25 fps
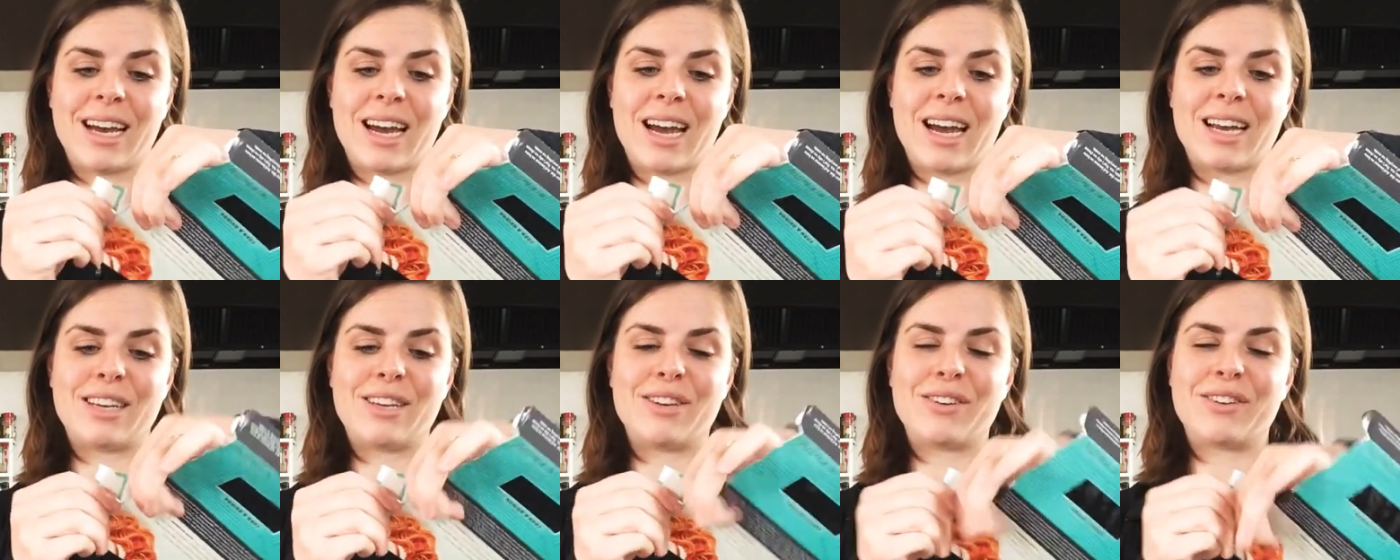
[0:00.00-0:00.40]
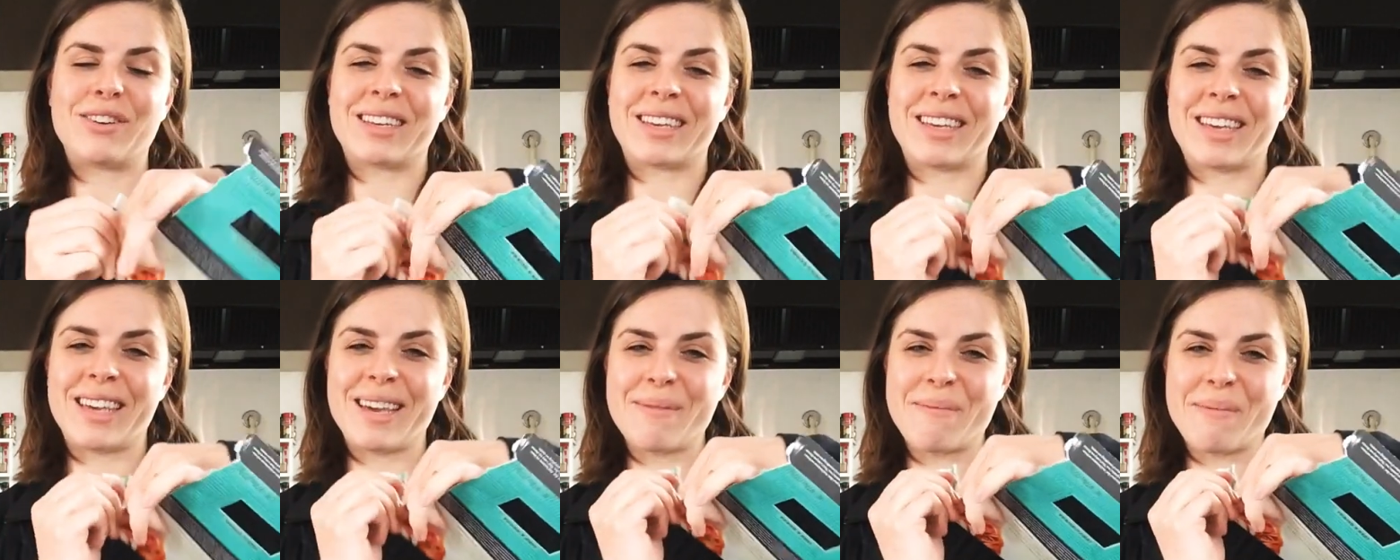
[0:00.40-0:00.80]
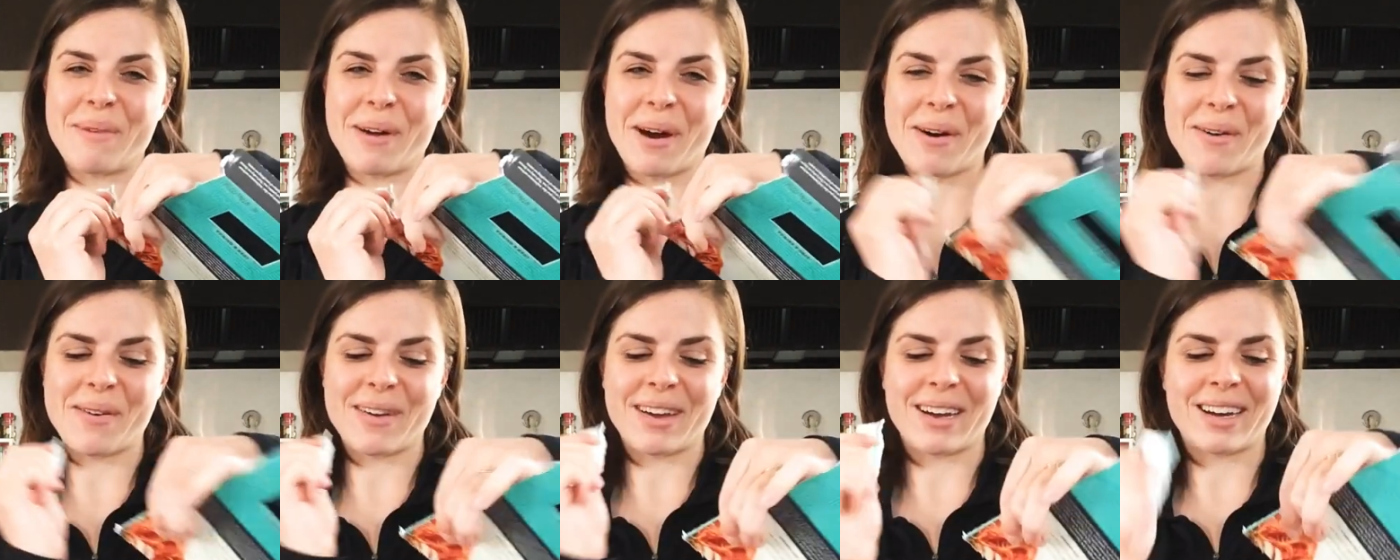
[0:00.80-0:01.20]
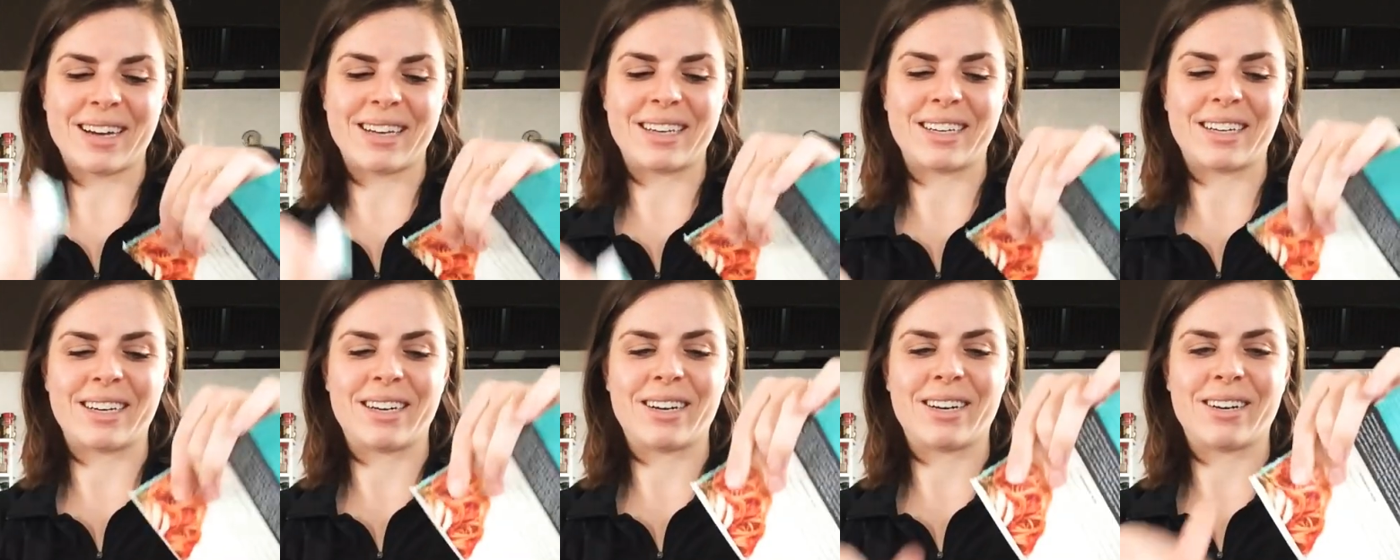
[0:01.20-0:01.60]
and you can keep going
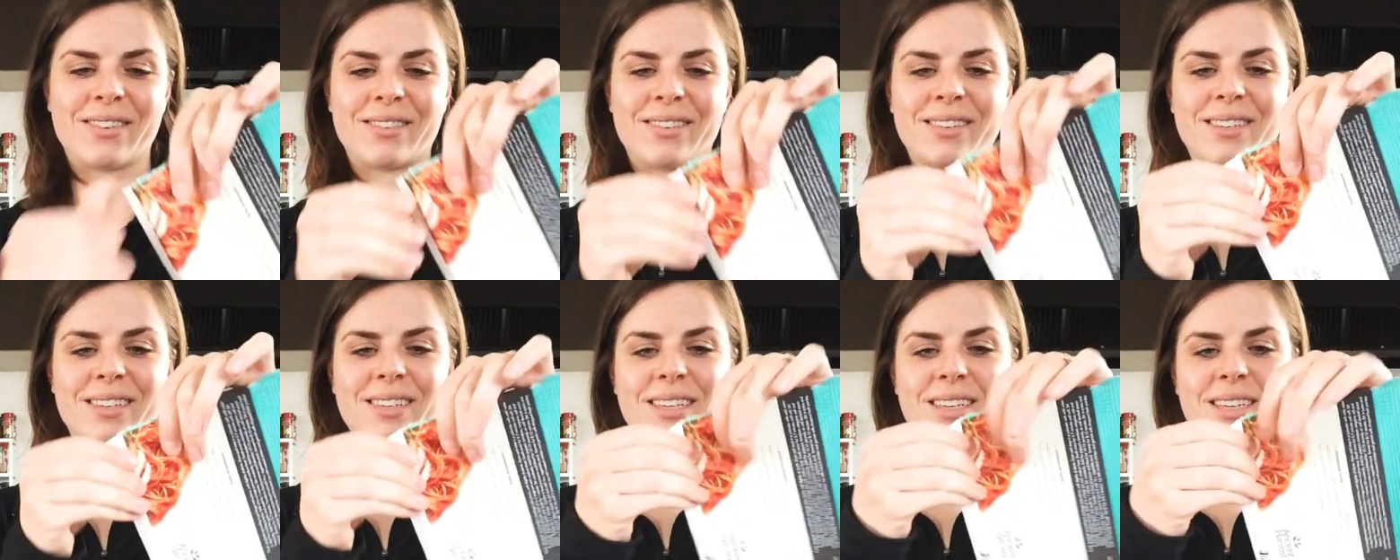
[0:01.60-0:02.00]
on your own.